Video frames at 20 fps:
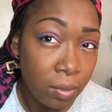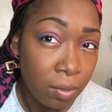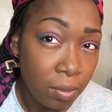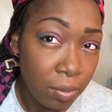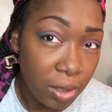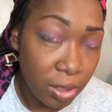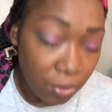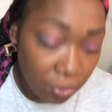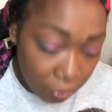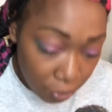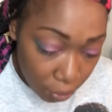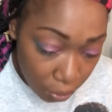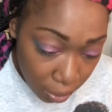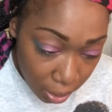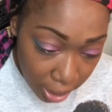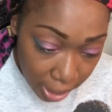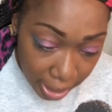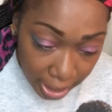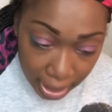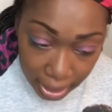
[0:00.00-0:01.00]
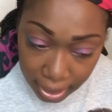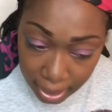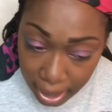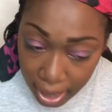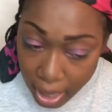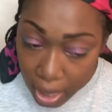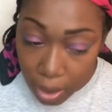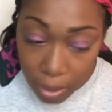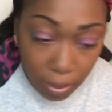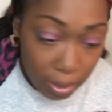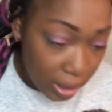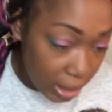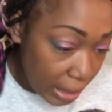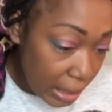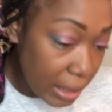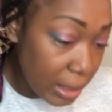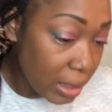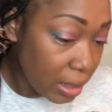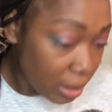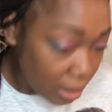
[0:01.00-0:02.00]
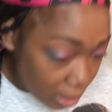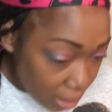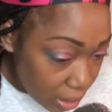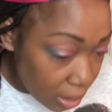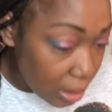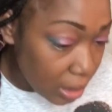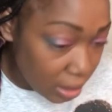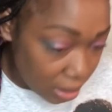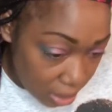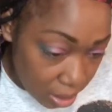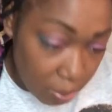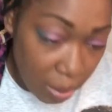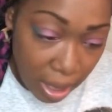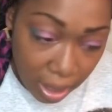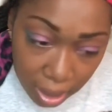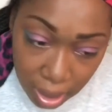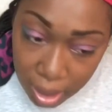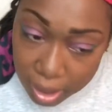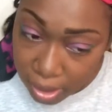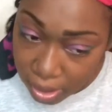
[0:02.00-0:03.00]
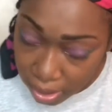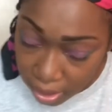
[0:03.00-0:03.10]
before, and now this is my color.